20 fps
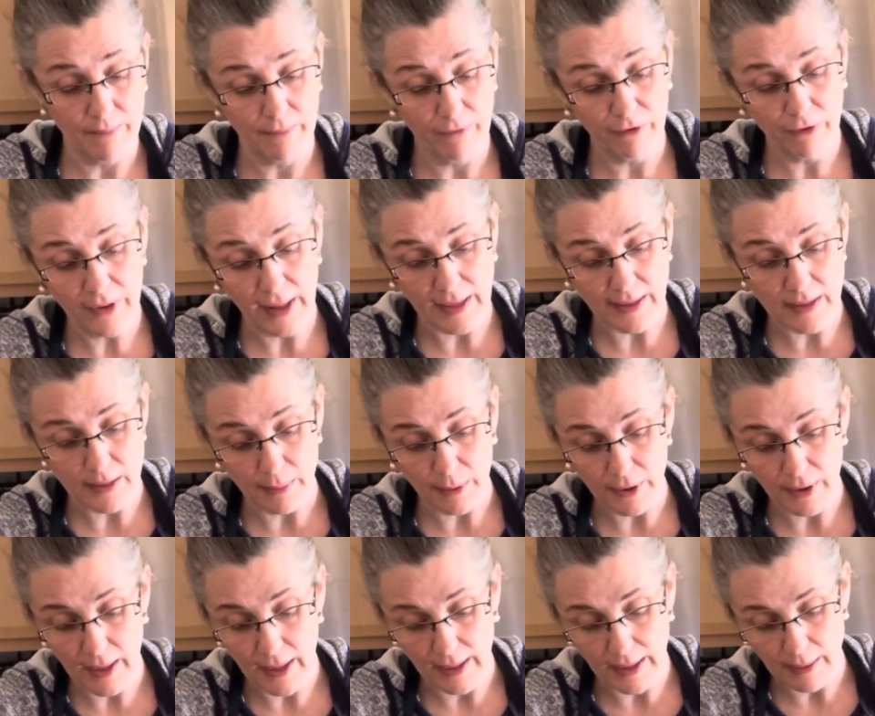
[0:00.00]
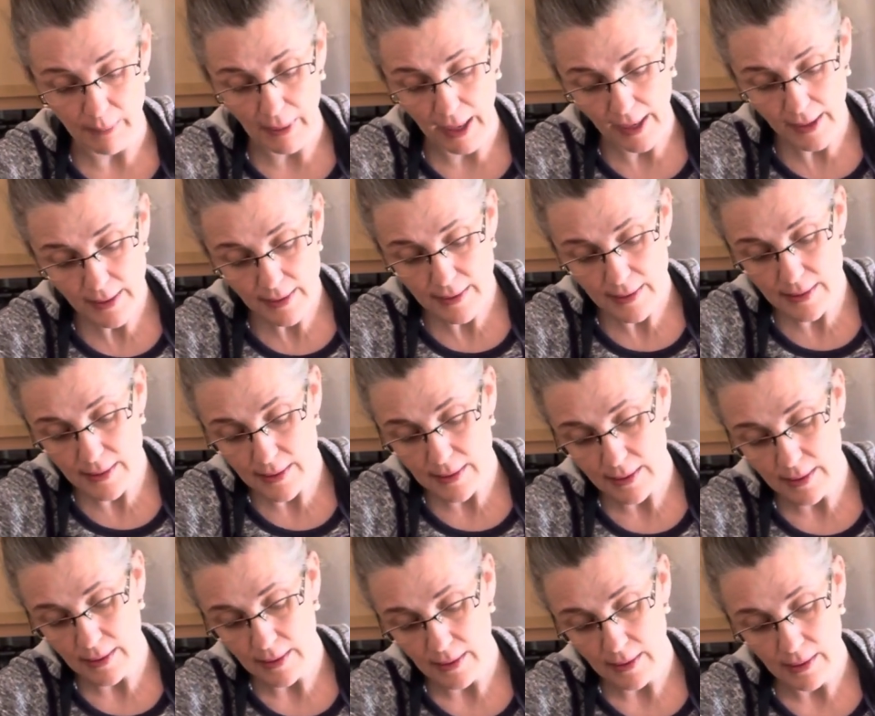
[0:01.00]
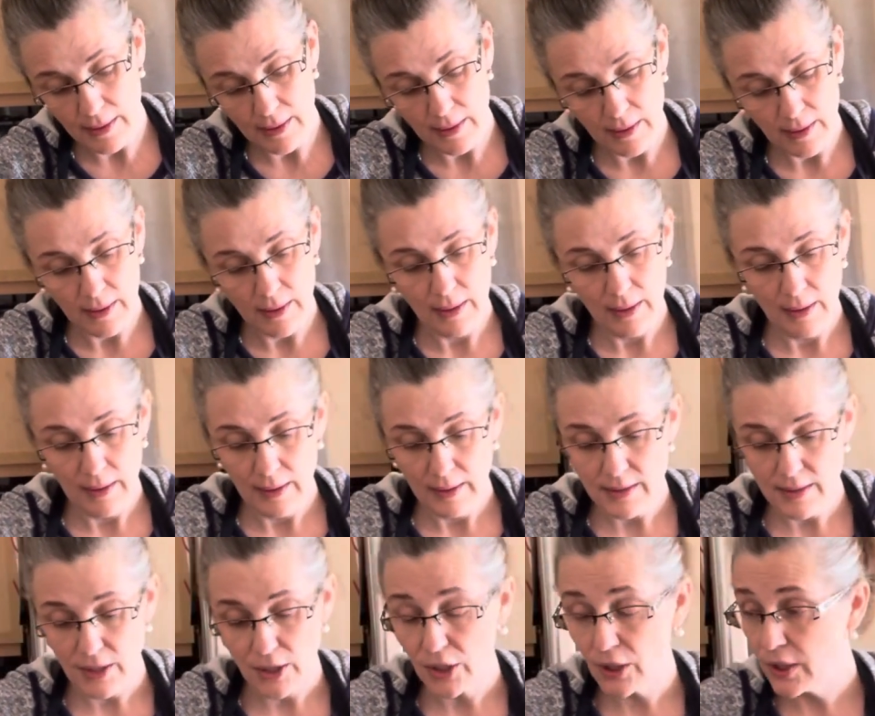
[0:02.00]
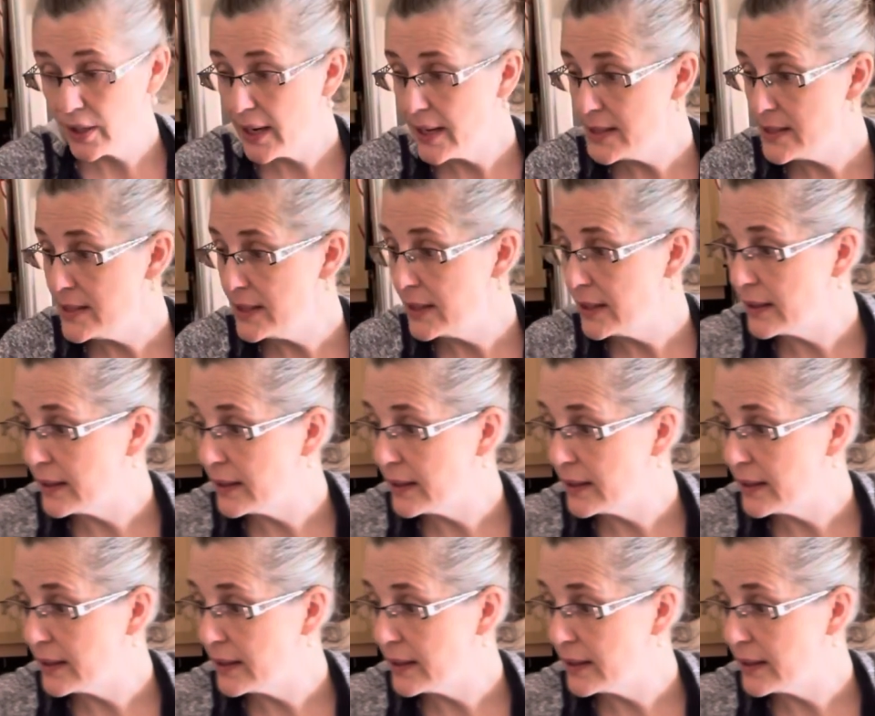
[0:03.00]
flexible cutting mats. It's a good idea